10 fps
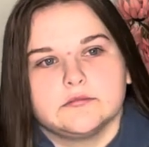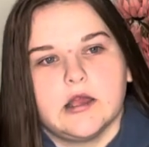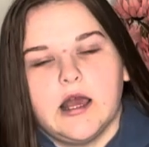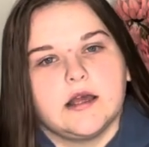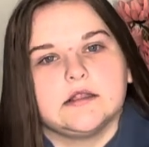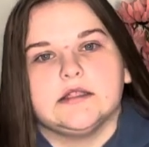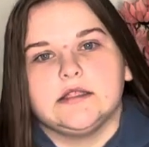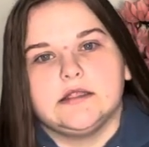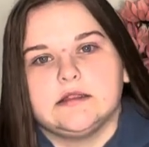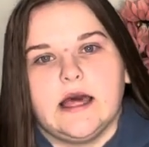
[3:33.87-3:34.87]

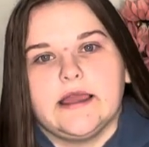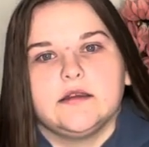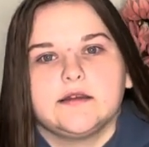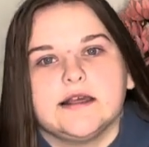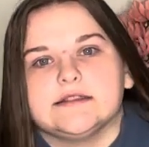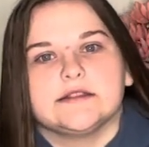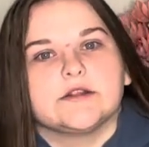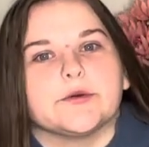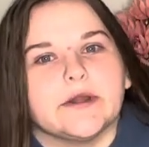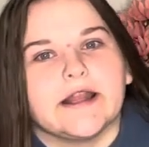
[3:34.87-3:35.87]
ugly cousin
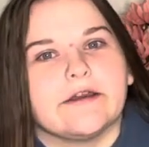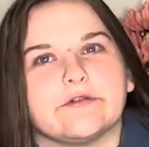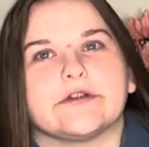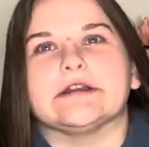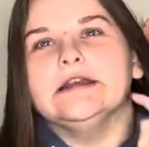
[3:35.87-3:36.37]
or whatever,